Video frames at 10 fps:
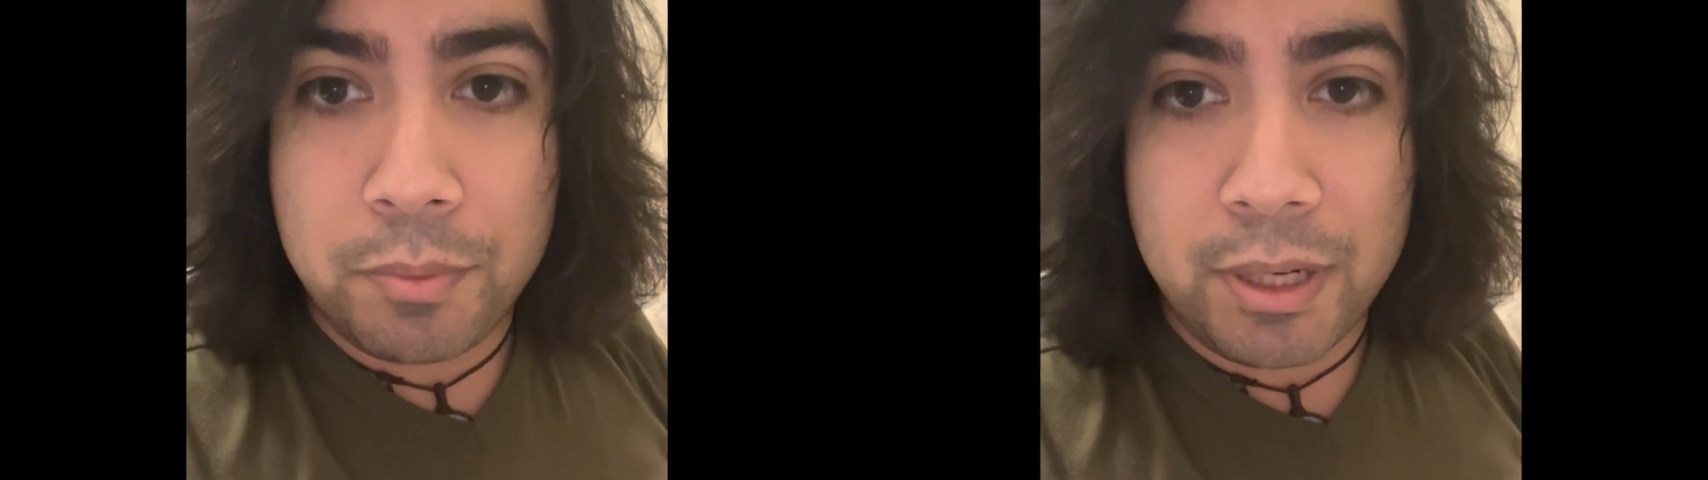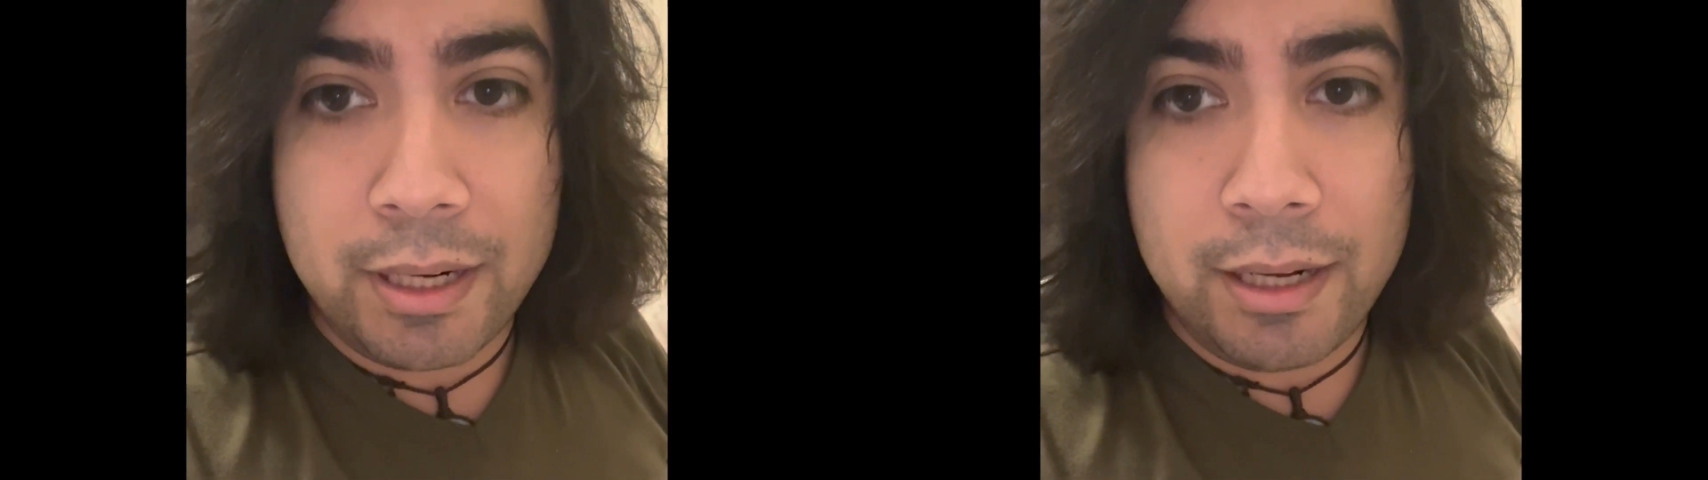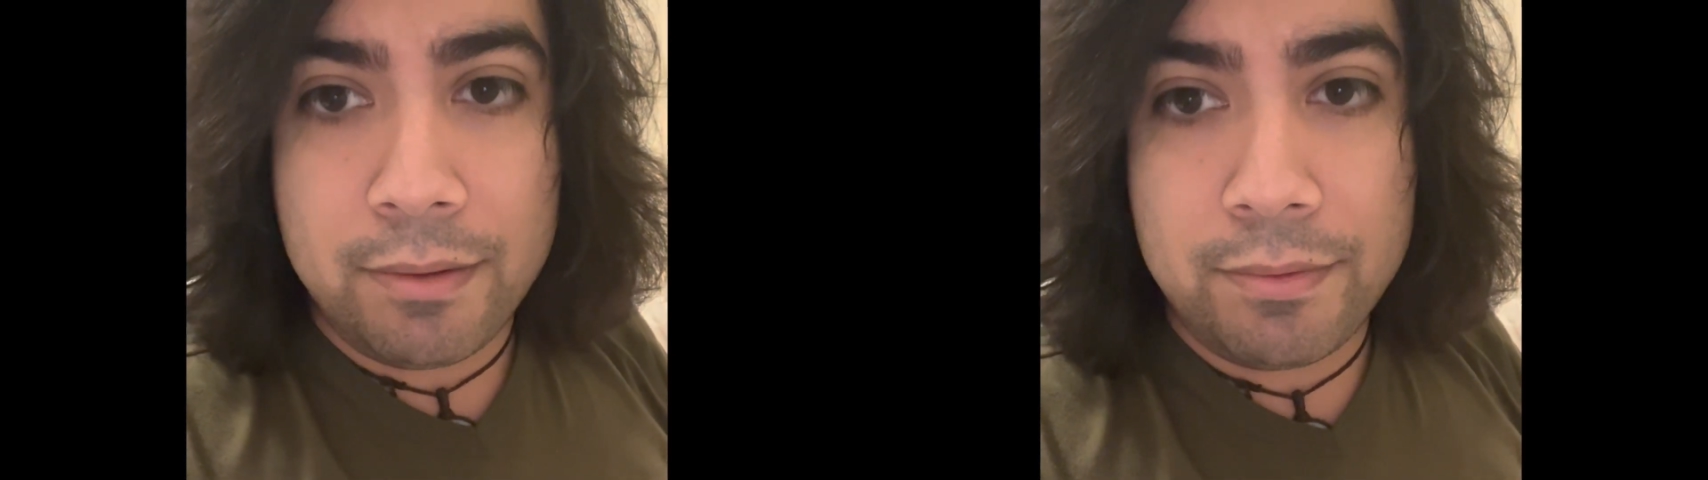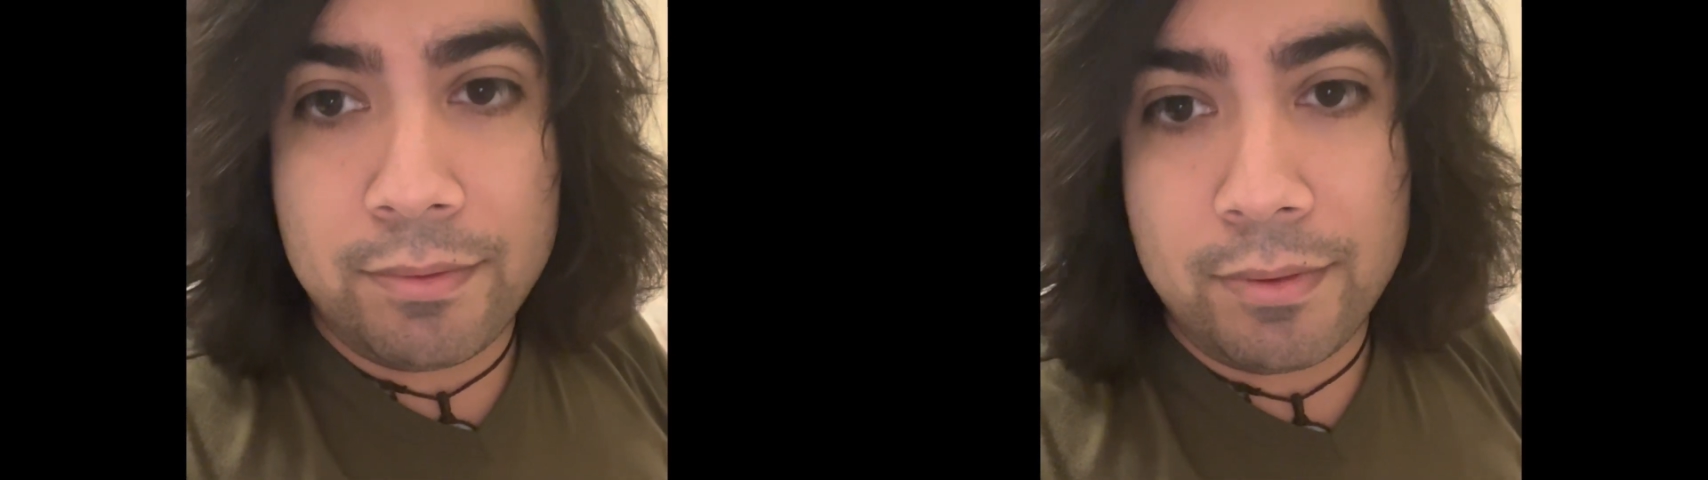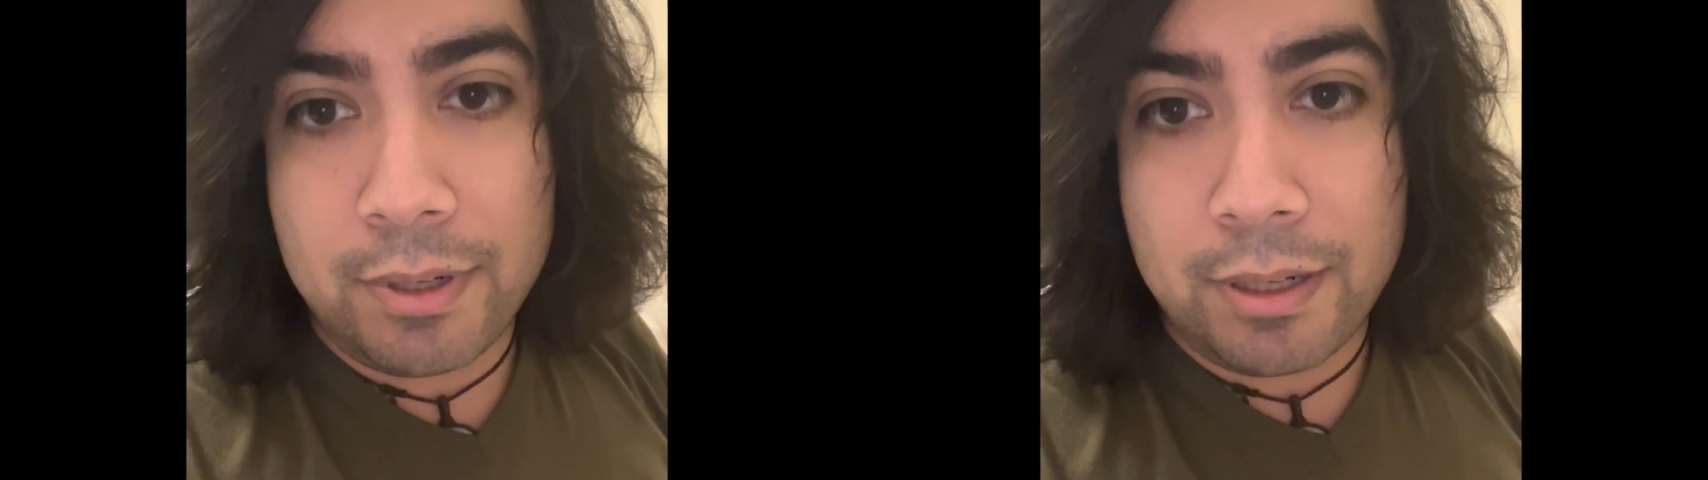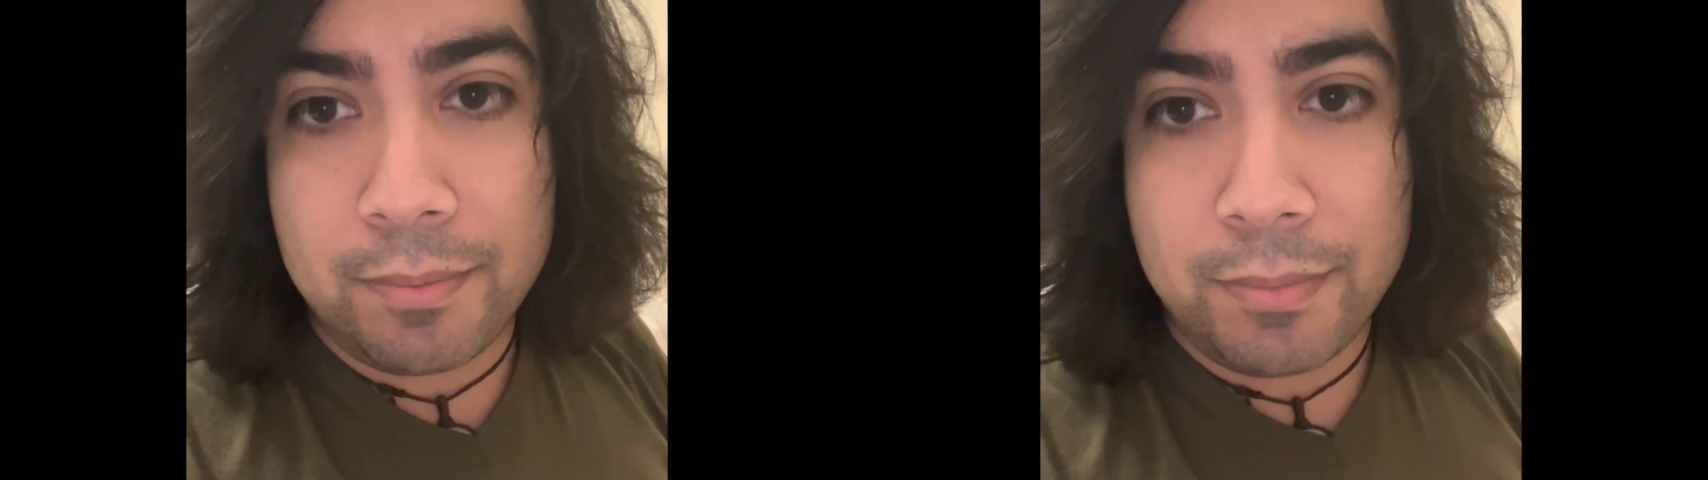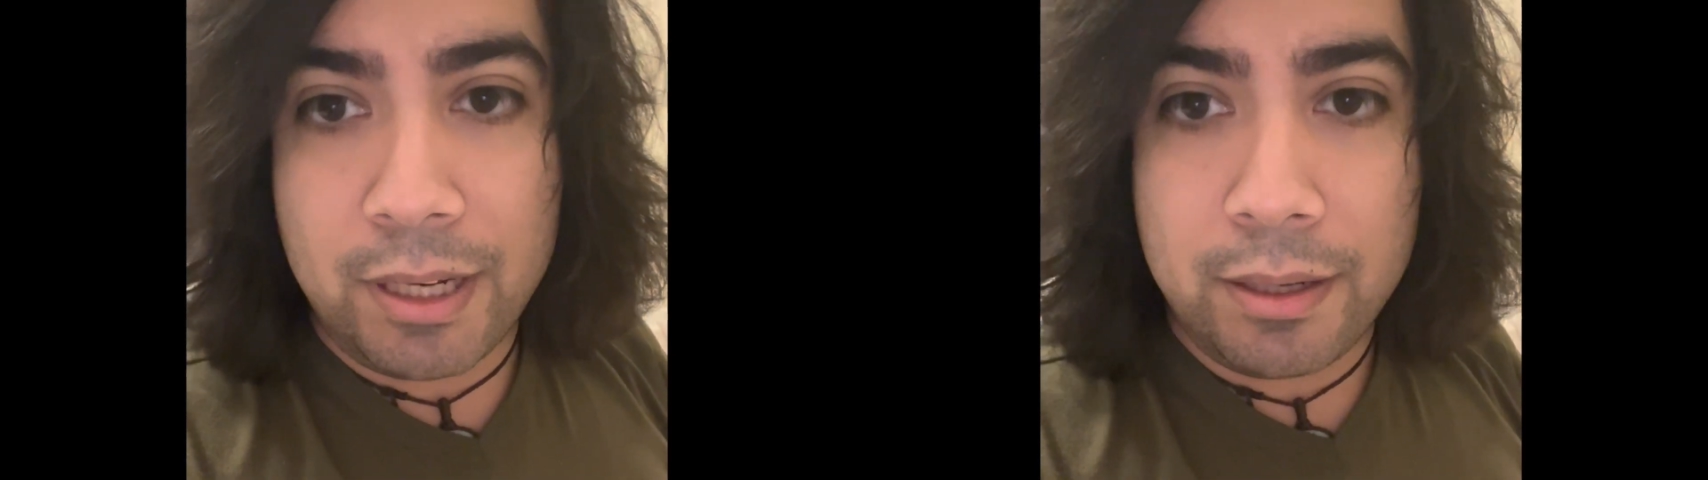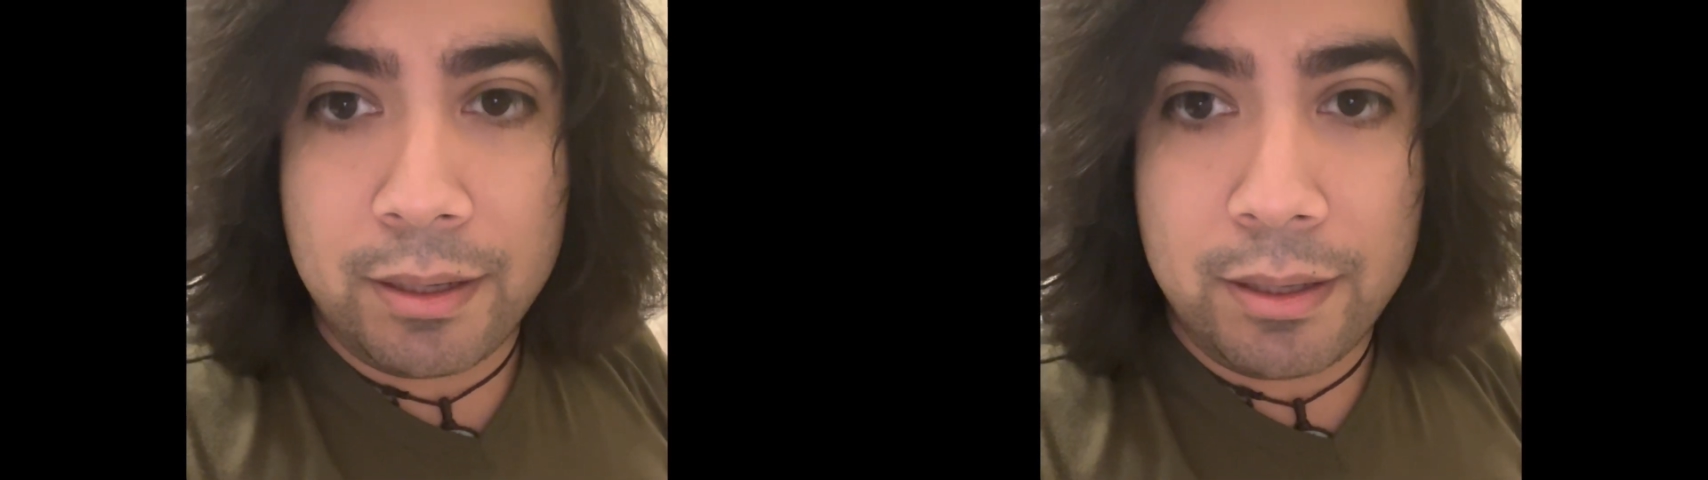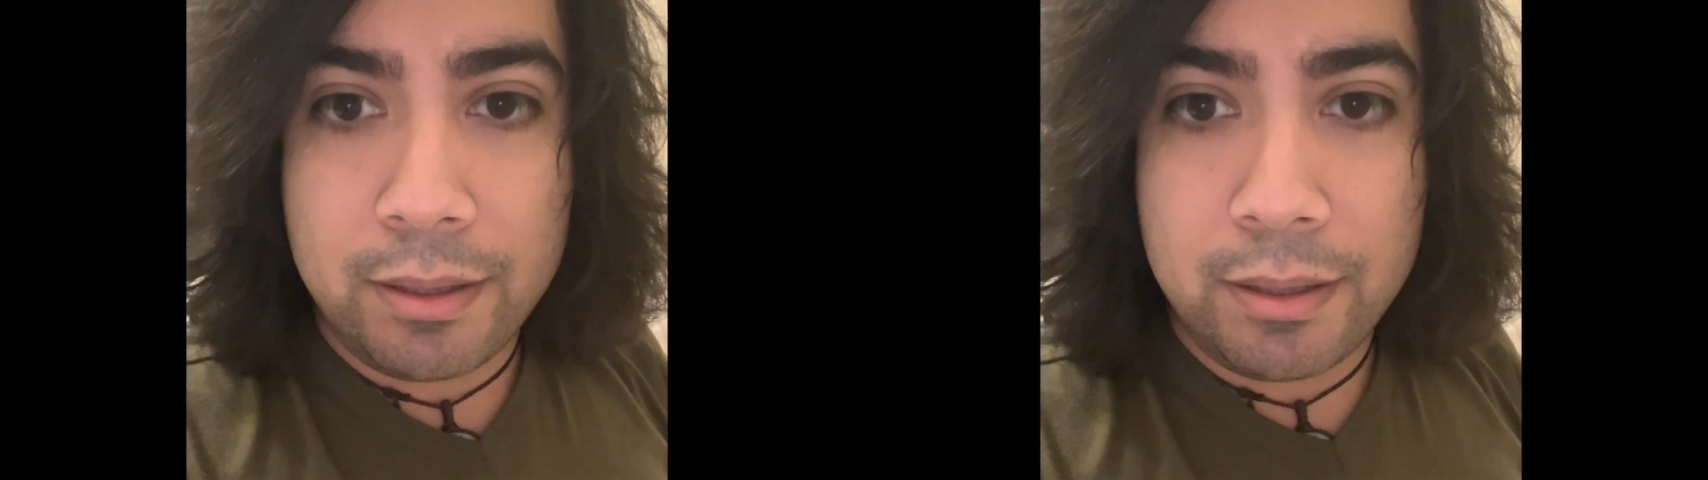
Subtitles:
but I have my